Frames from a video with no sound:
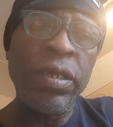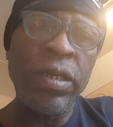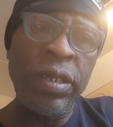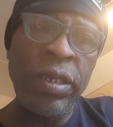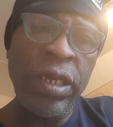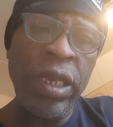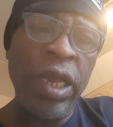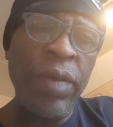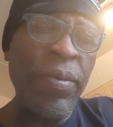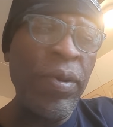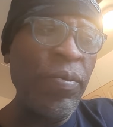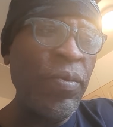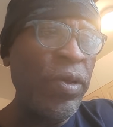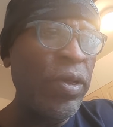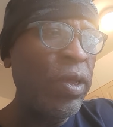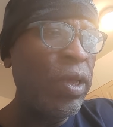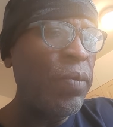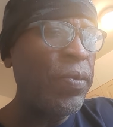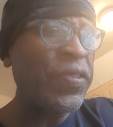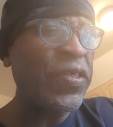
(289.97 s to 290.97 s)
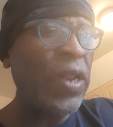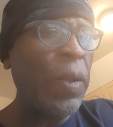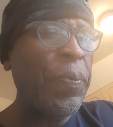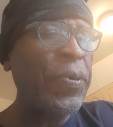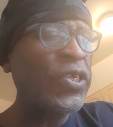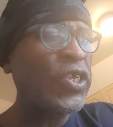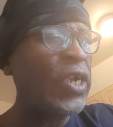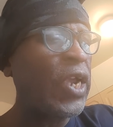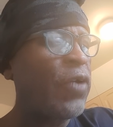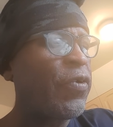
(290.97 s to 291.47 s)
Yeah, but me see the
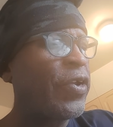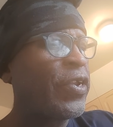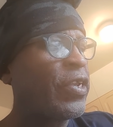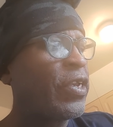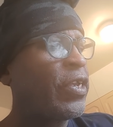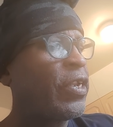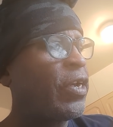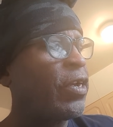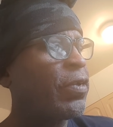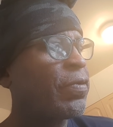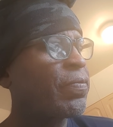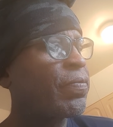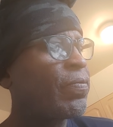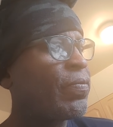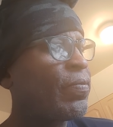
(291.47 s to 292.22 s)
picture already, you know.